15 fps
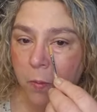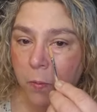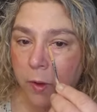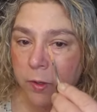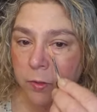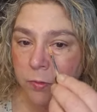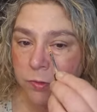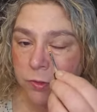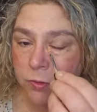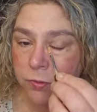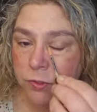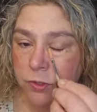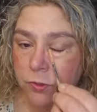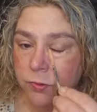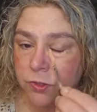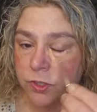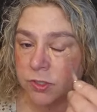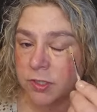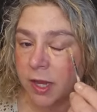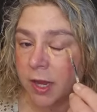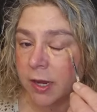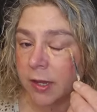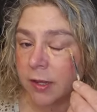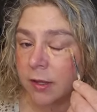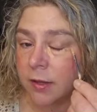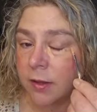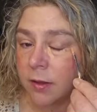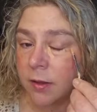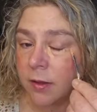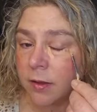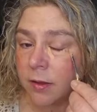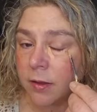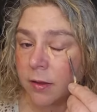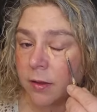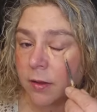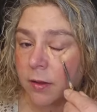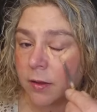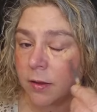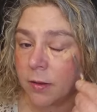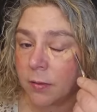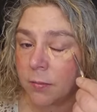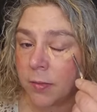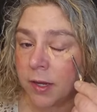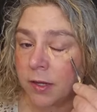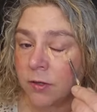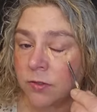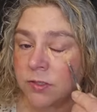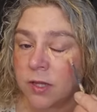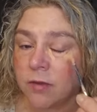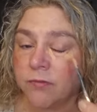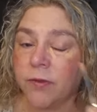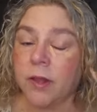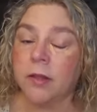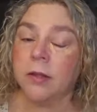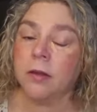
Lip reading: what you would do is you would just kind of make yourself a